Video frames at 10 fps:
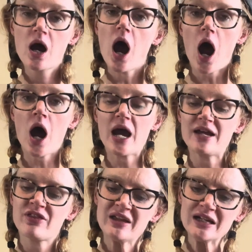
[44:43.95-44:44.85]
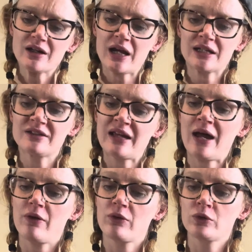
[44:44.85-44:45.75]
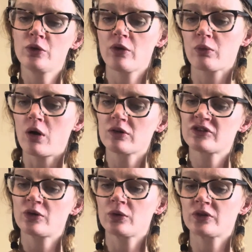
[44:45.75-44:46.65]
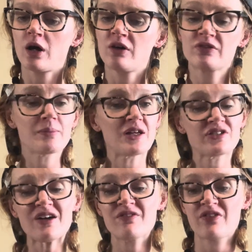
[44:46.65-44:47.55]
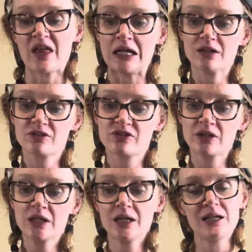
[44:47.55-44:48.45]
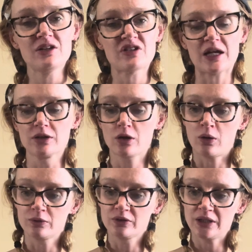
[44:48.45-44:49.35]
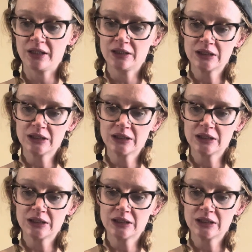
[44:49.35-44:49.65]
I think I can tell who the wrong sort are for myself, thanks, he said coolly.